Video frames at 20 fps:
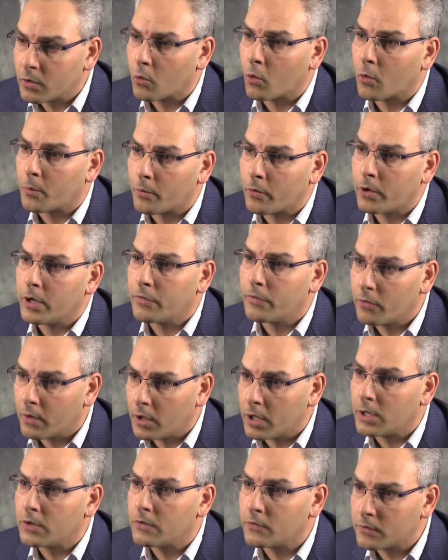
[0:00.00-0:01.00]
to
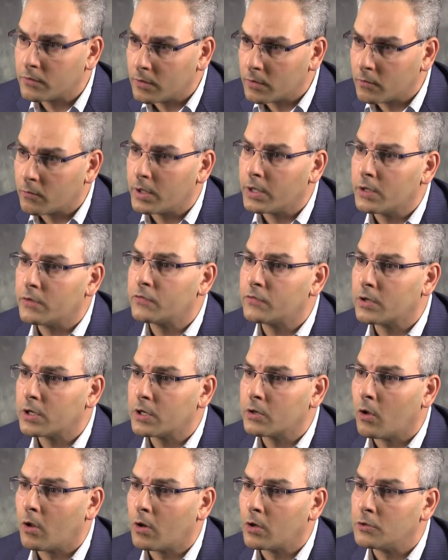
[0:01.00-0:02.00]
incorporate the latest and
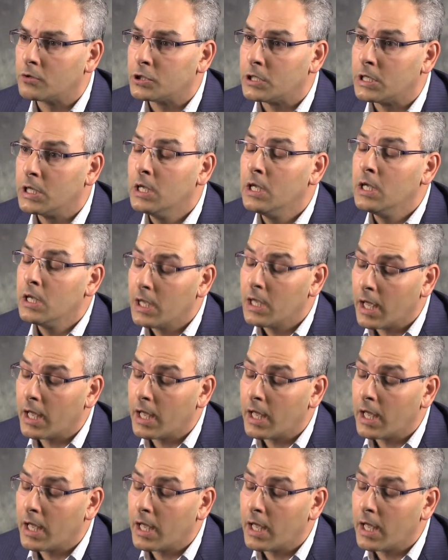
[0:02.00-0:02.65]
greatest technology